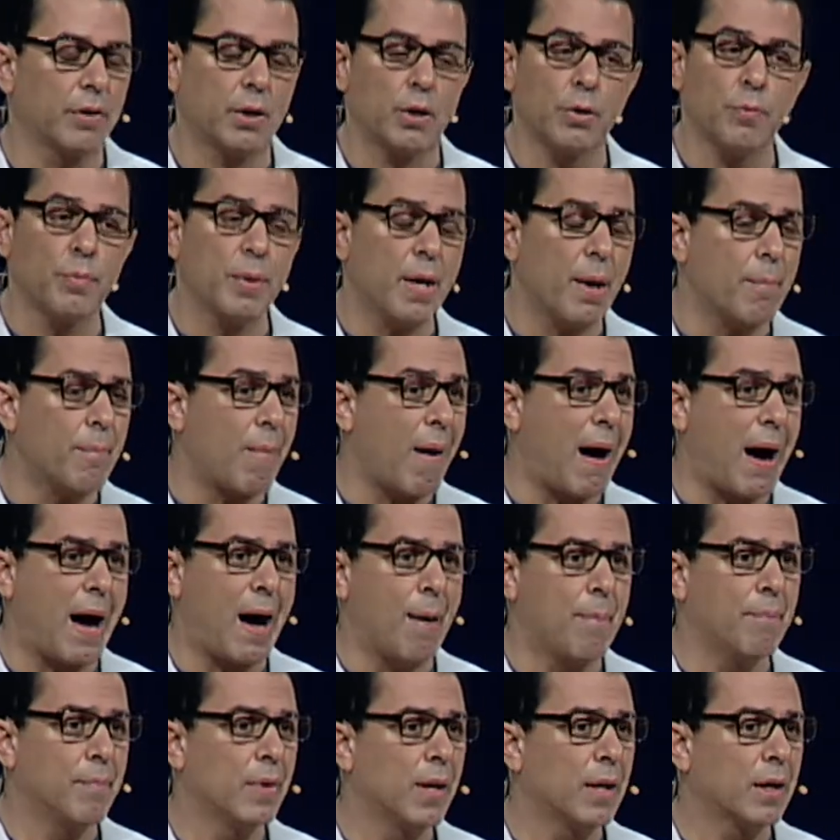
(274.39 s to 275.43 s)
It could be a
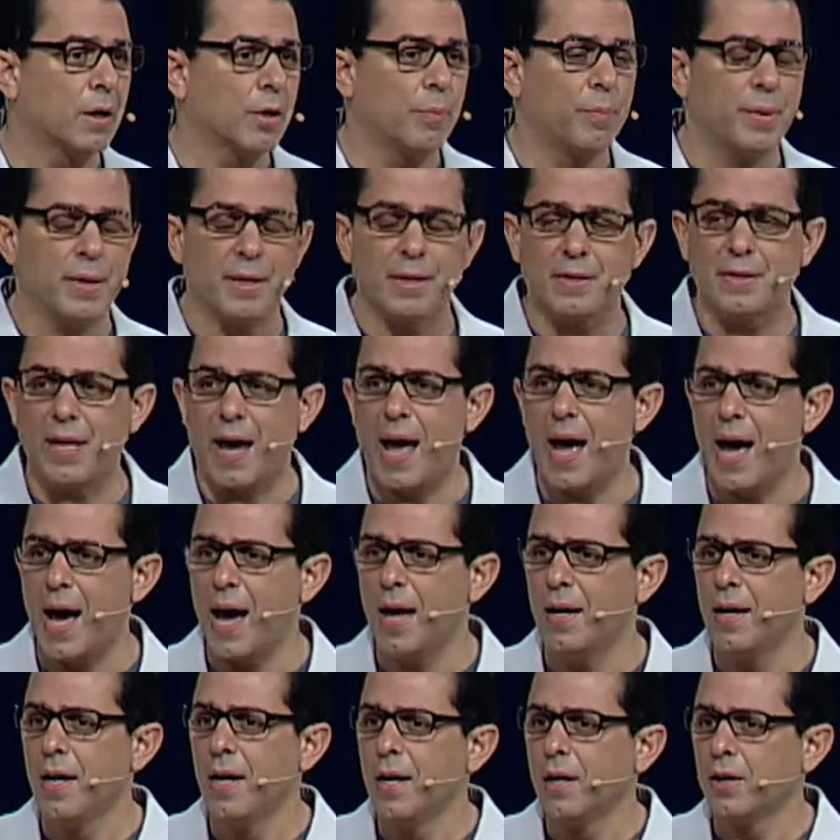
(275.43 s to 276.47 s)
mom, it could be a
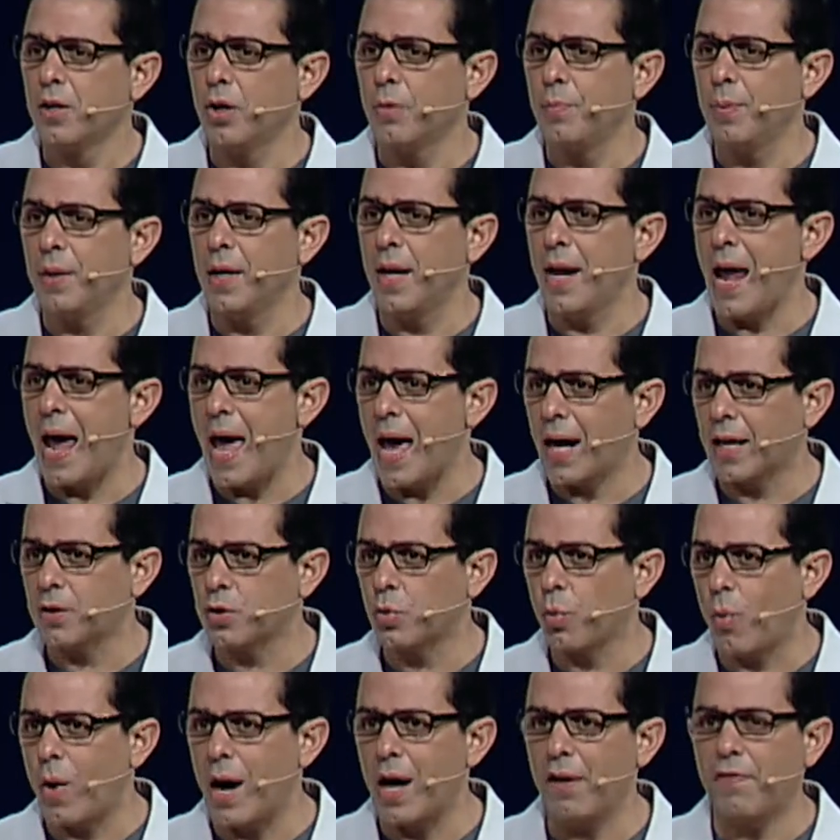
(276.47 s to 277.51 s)
dad, it could be an
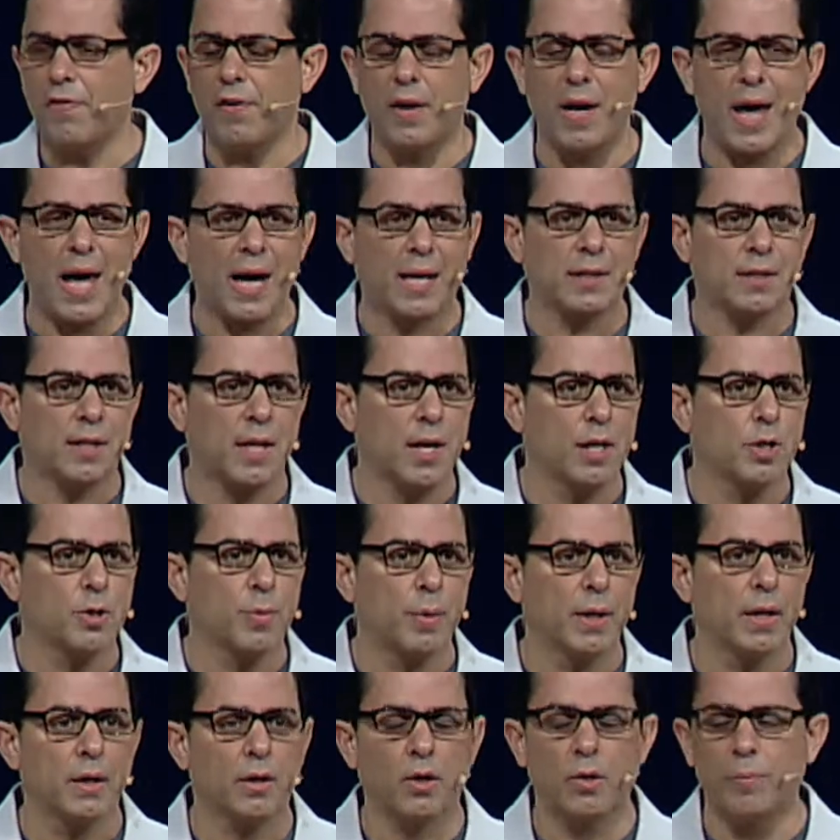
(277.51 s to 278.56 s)
ex wife, an ex
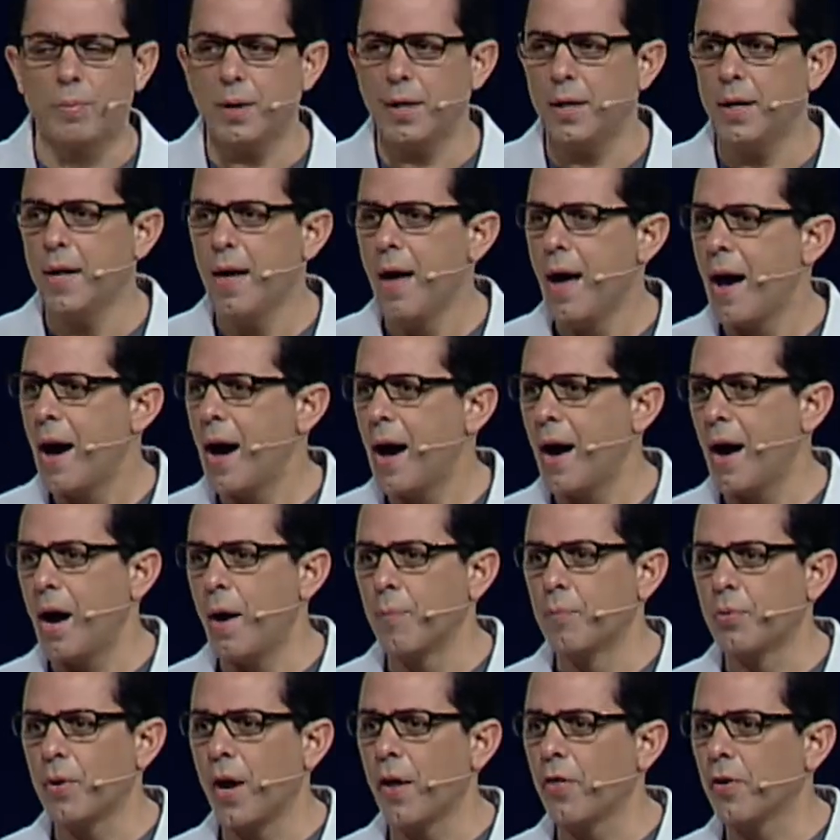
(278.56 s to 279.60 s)
husband, it could be uh,
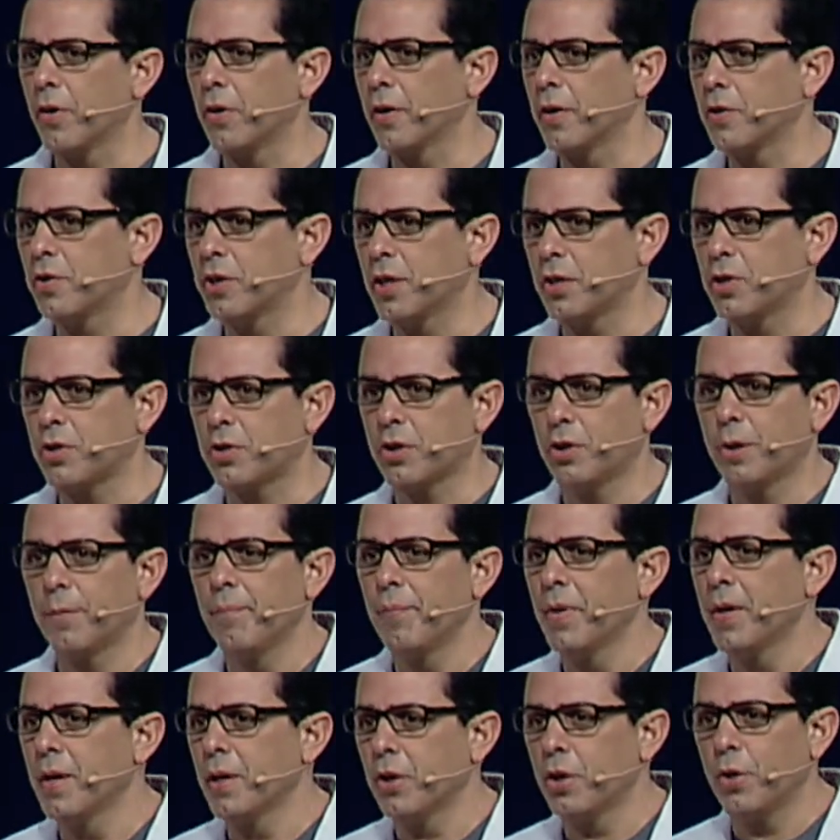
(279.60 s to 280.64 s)
a brother or sister,
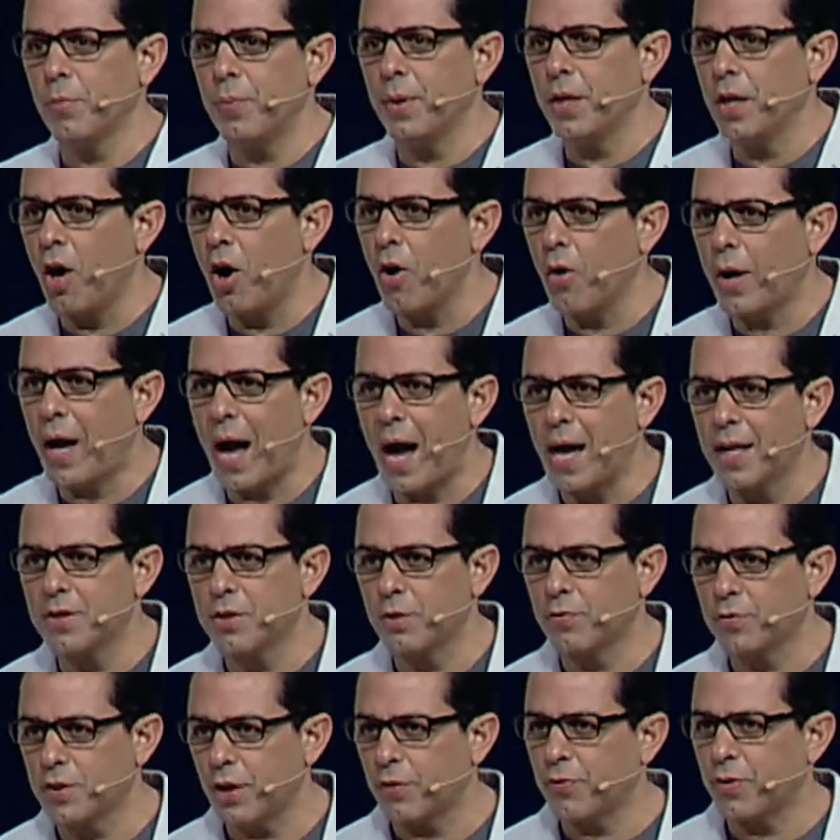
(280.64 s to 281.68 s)
it could be all
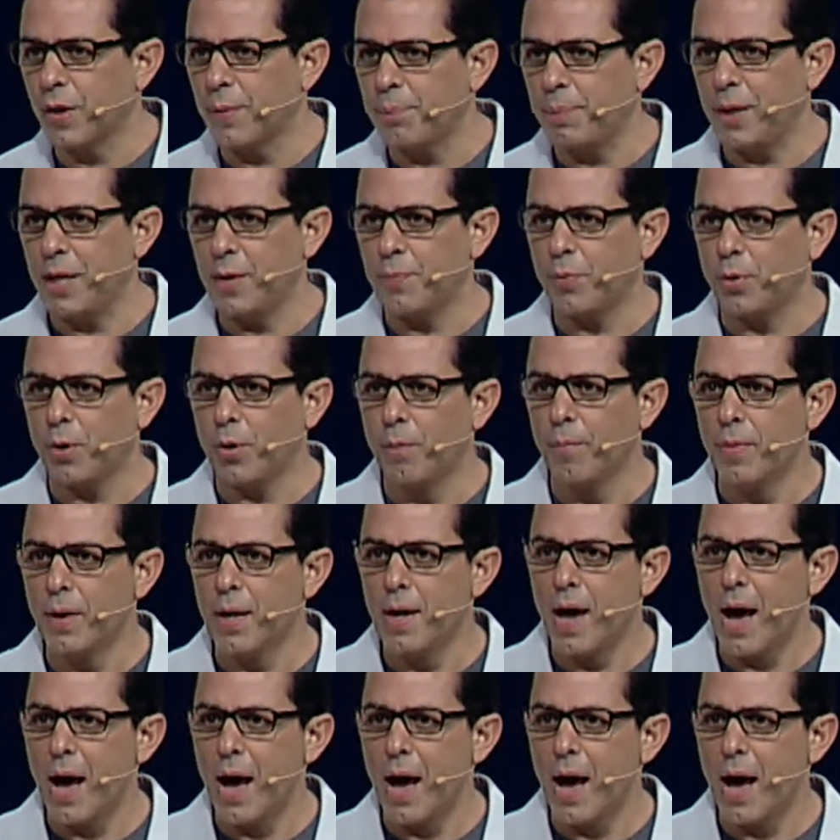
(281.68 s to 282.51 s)
kinds of different people.